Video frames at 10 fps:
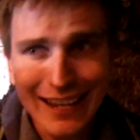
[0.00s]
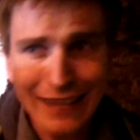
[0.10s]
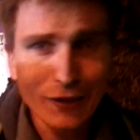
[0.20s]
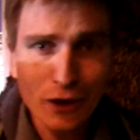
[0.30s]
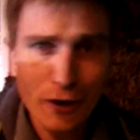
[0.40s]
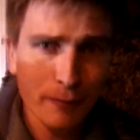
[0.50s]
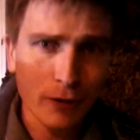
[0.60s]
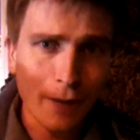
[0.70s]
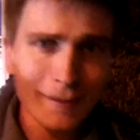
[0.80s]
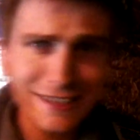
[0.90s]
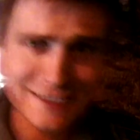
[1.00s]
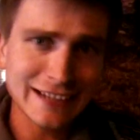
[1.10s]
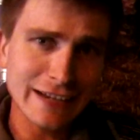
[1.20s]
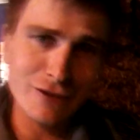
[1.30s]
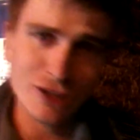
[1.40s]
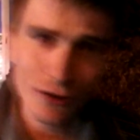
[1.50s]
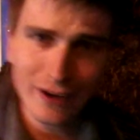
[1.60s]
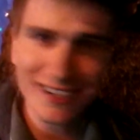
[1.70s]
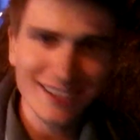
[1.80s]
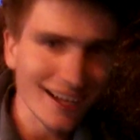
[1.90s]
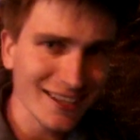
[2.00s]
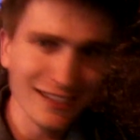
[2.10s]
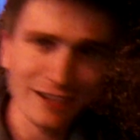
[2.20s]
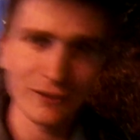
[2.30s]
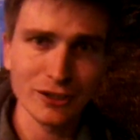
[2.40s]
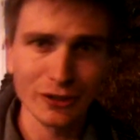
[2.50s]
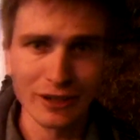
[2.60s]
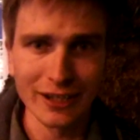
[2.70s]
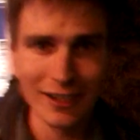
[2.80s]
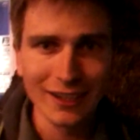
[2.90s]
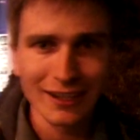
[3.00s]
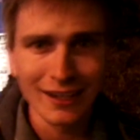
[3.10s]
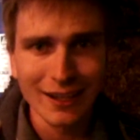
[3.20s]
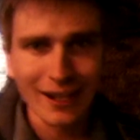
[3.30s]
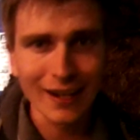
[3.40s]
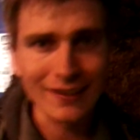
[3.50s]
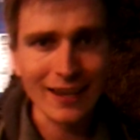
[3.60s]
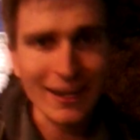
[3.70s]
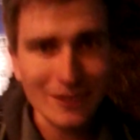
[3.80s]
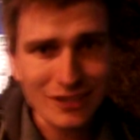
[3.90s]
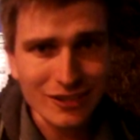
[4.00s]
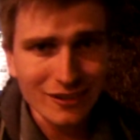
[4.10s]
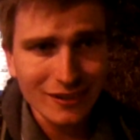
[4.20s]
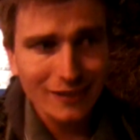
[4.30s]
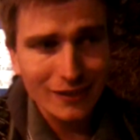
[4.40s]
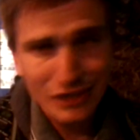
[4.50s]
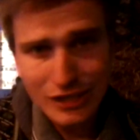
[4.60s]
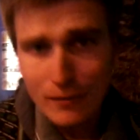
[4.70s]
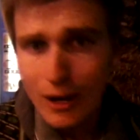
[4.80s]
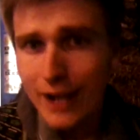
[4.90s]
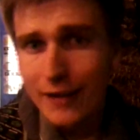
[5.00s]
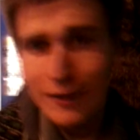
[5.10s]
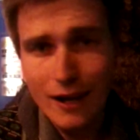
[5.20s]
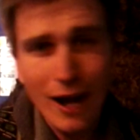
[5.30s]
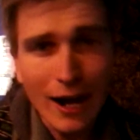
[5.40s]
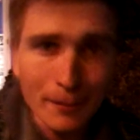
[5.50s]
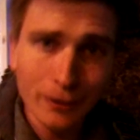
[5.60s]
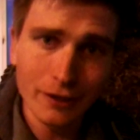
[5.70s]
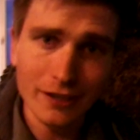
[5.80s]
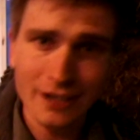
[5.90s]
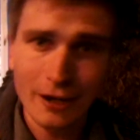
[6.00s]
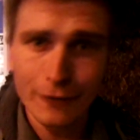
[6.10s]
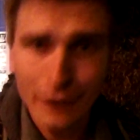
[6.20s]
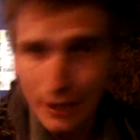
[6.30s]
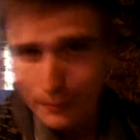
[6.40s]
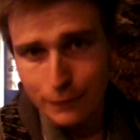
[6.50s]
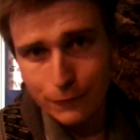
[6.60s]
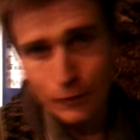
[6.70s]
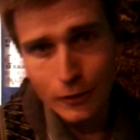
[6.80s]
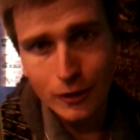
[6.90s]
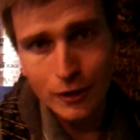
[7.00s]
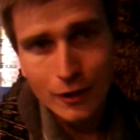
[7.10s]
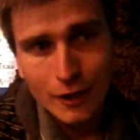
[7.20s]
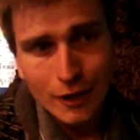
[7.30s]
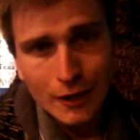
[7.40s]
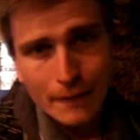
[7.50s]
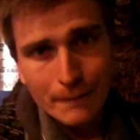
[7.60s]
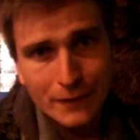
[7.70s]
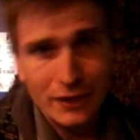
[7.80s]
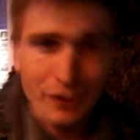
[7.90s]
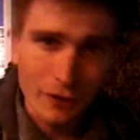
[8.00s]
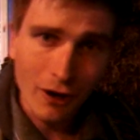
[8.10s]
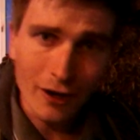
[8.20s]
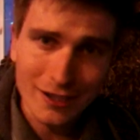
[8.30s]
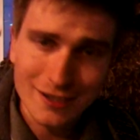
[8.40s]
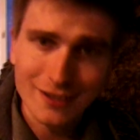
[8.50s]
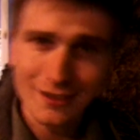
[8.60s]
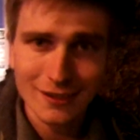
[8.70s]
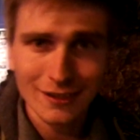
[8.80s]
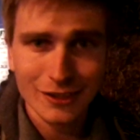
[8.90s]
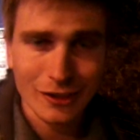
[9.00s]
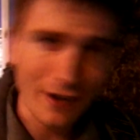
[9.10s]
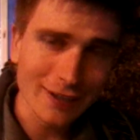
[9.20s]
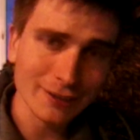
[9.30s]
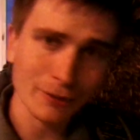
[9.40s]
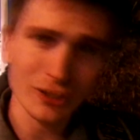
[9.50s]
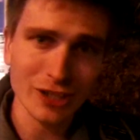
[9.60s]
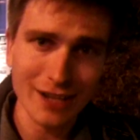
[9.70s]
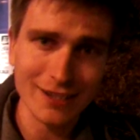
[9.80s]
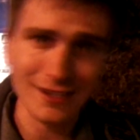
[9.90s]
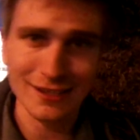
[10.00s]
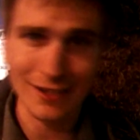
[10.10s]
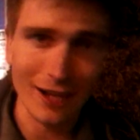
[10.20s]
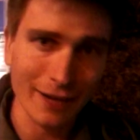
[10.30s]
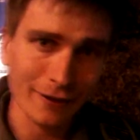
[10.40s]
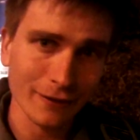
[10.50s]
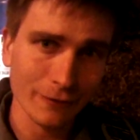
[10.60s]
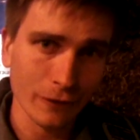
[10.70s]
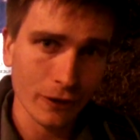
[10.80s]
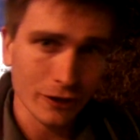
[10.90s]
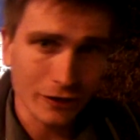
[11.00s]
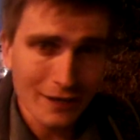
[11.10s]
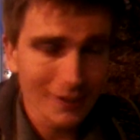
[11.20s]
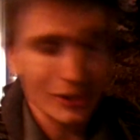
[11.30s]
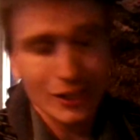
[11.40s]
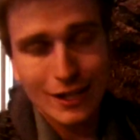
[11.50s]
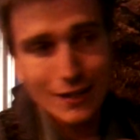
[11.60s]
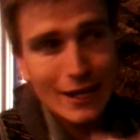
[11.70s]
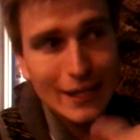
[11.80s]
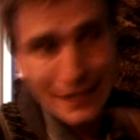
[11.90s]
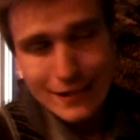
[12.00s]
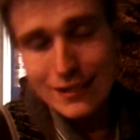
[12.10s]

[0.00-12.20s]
even though it promises to give joy, it doesn't give joy. And that she might humble herself, come before the cross, trust that what Jesus has done, trust that He